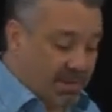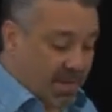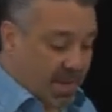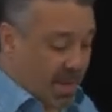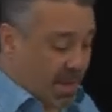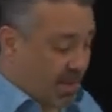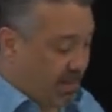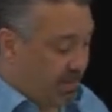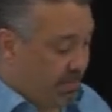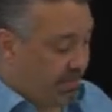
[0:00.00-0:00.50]

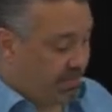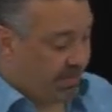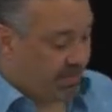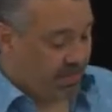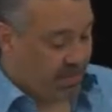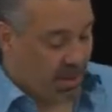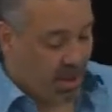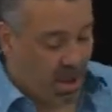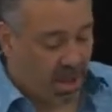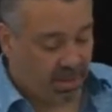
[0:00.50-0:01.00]

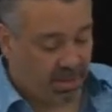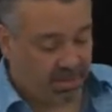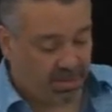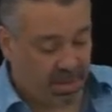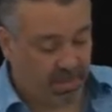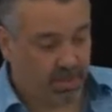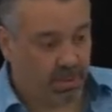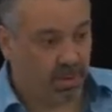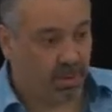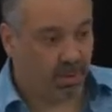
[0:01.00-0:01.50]
all of
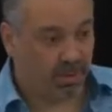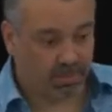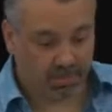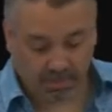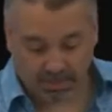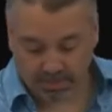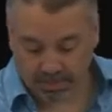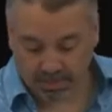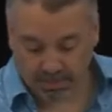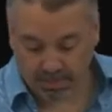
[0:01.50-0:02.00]
them
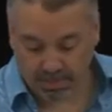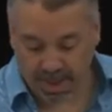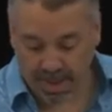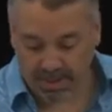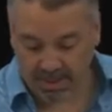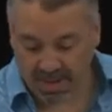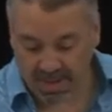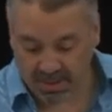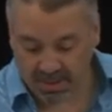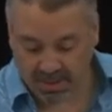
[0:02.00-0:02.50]
may
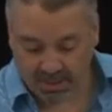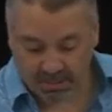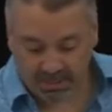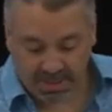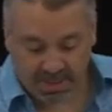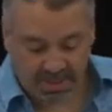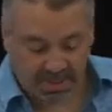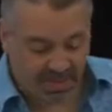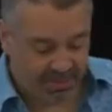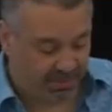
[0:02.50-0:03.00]
be a little
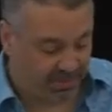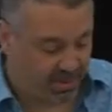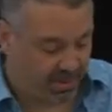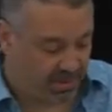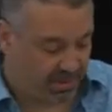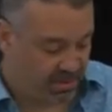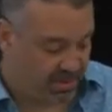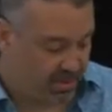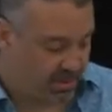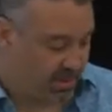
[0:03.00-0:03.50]
bit different.